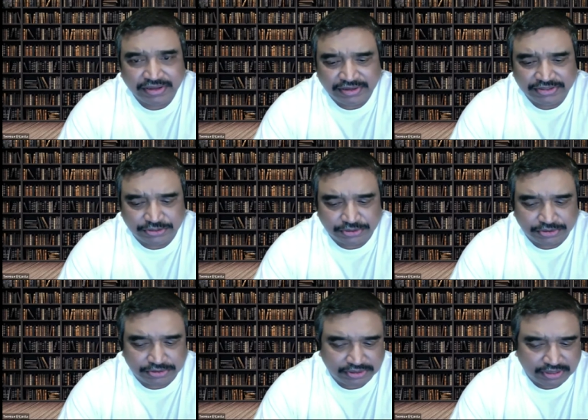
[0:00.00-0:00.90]

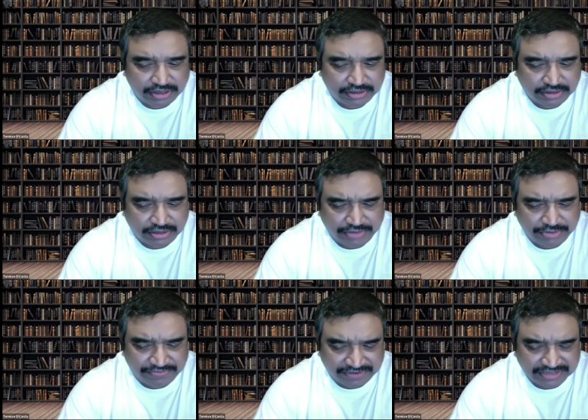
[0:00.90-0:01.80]
So I would
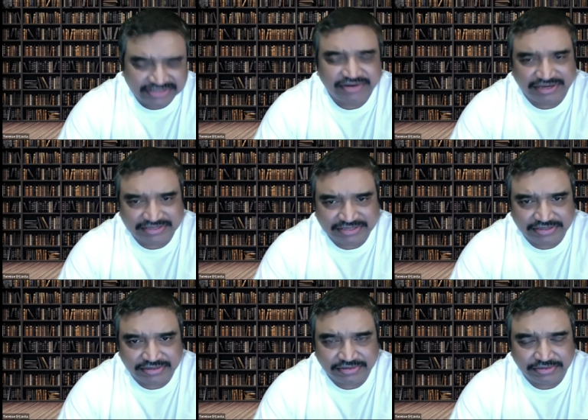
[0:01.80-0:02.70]
first address it
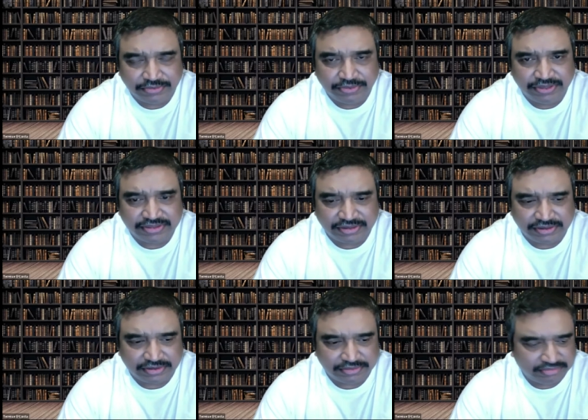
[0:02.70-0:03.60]
with
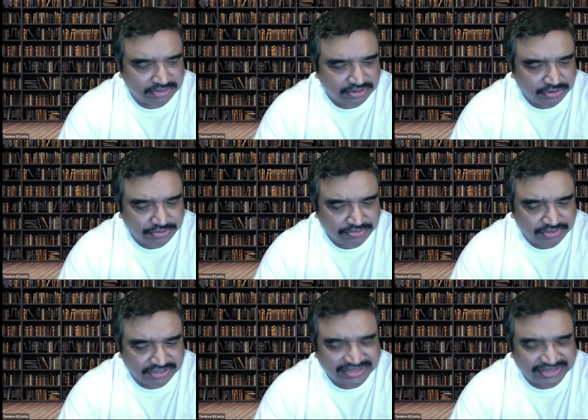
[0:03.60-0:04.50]
the
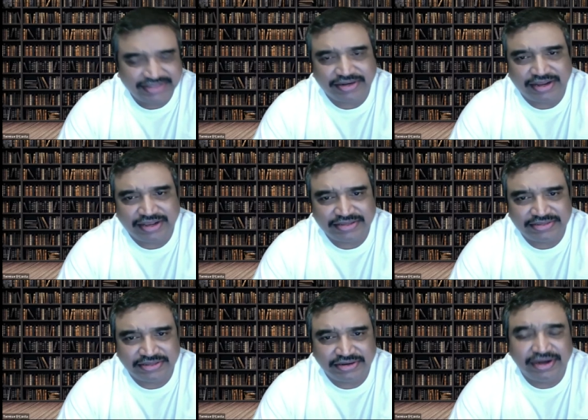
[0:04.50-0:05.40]
side that has
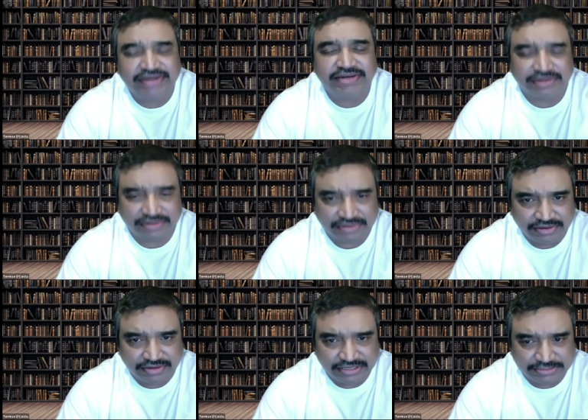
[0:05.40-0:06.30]
the greater
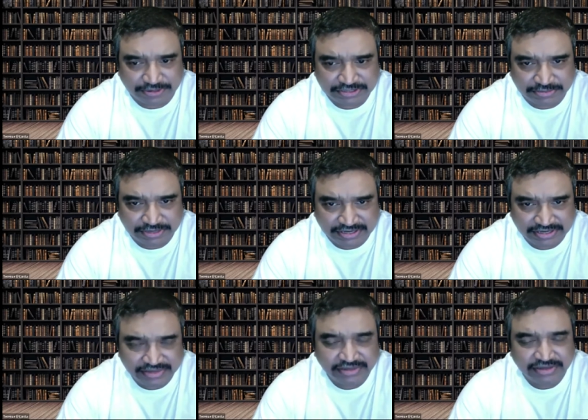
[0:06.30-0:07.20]

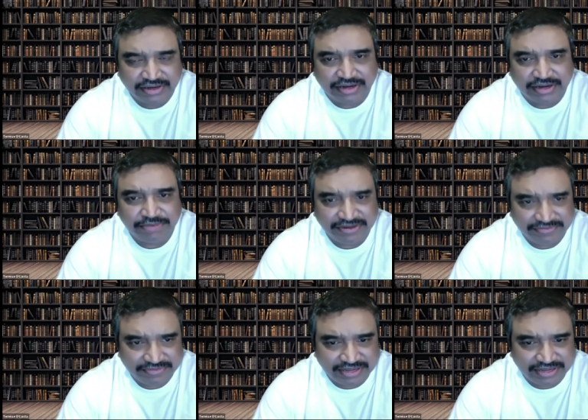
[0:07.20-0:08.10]
responsibility. And I
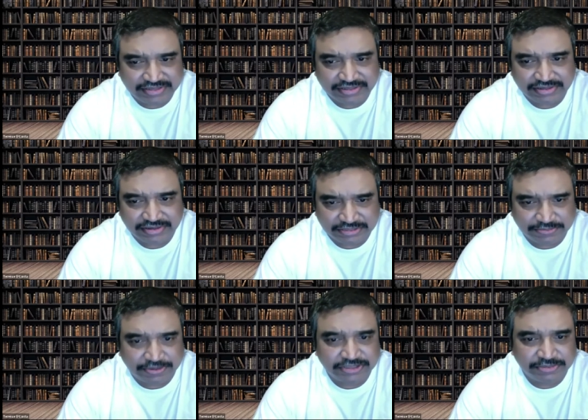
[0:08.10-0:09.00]
believe that
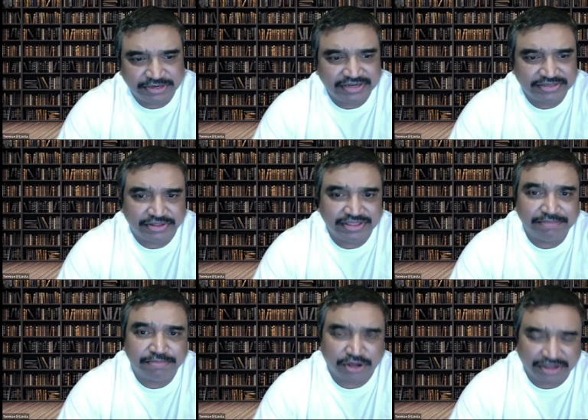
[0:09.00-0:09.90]
responsibility is on the
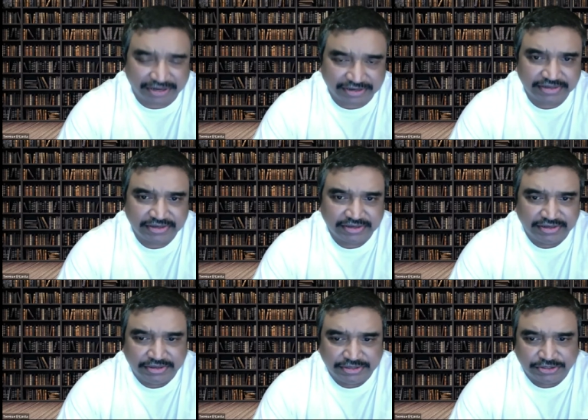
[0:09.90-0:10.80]
employer.
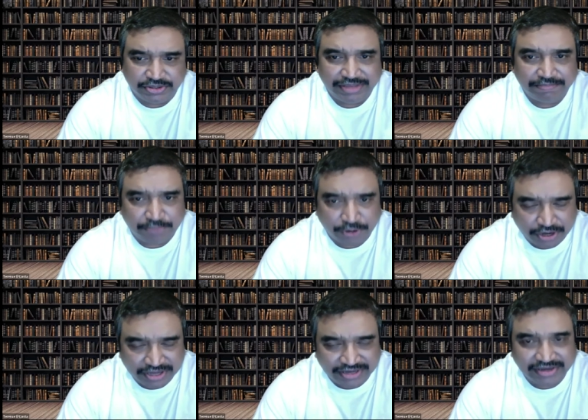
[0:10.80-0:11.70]
So the
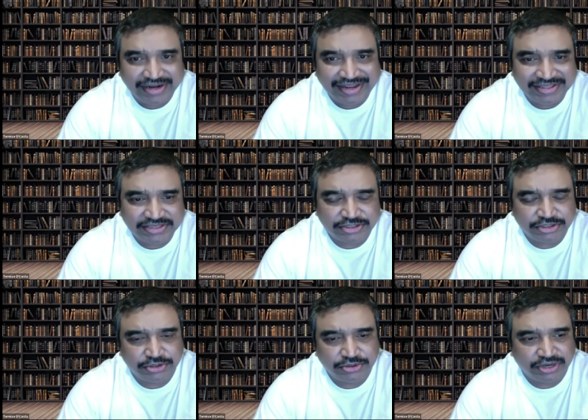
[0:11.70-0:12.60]
employer needs
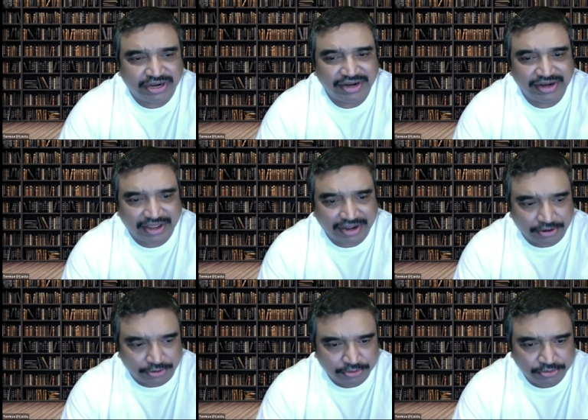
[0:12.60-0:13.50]
to
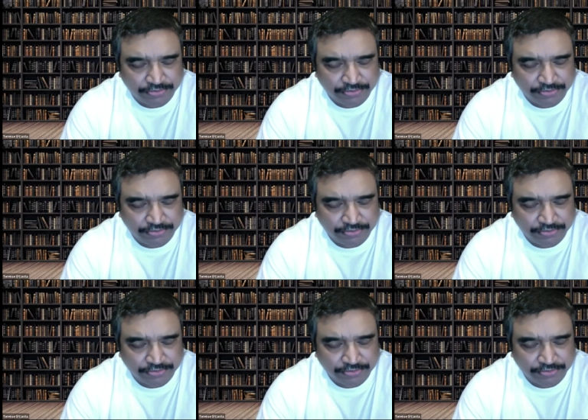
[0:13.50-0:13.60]
allow